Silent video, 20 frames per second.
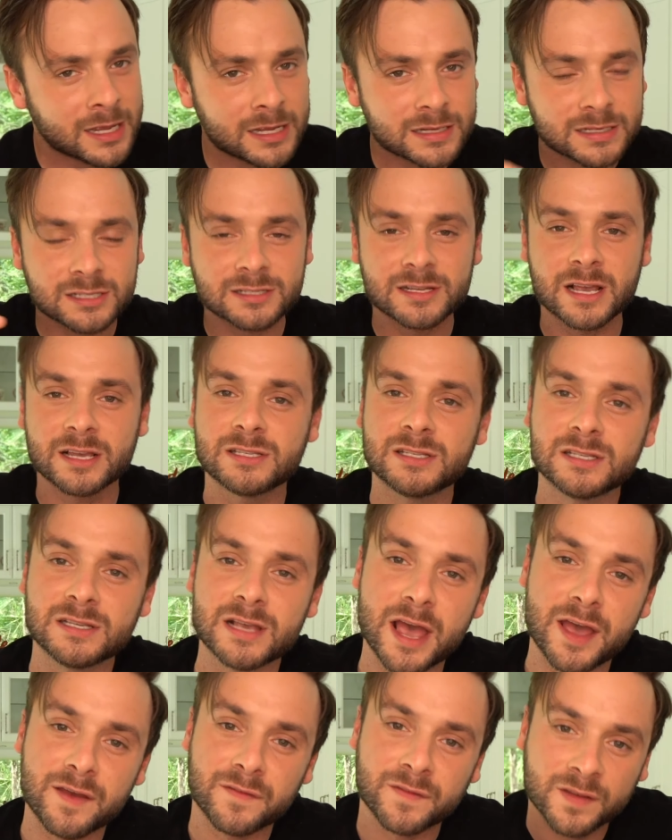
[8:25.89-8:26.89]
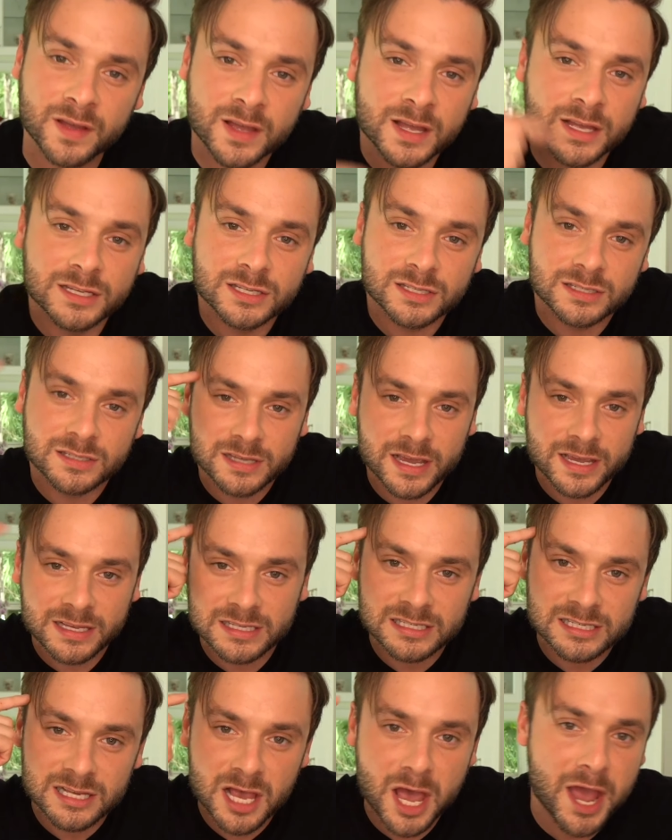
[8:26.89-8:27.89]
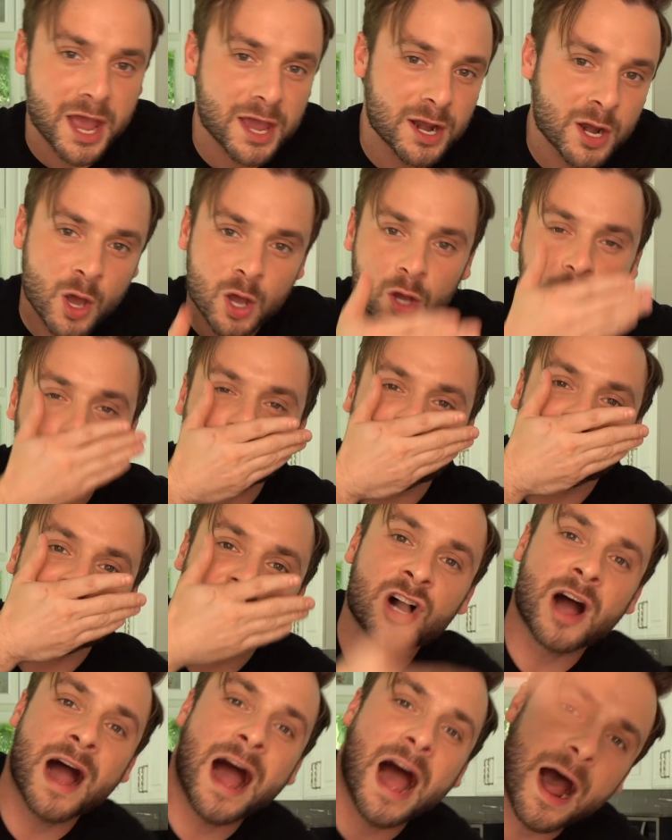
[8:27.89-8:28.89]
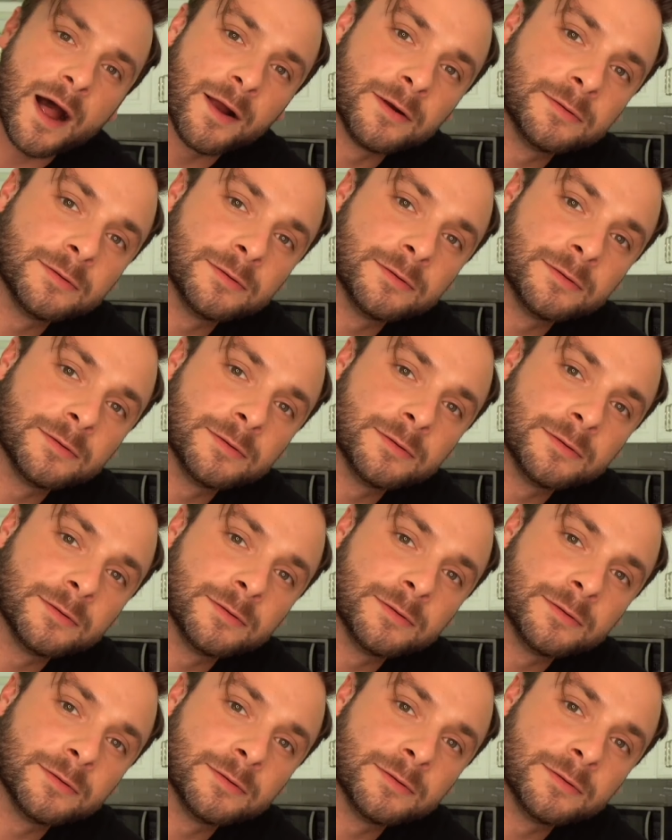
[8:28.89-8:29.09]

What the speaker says: Stay safe, stay sane. Mwah.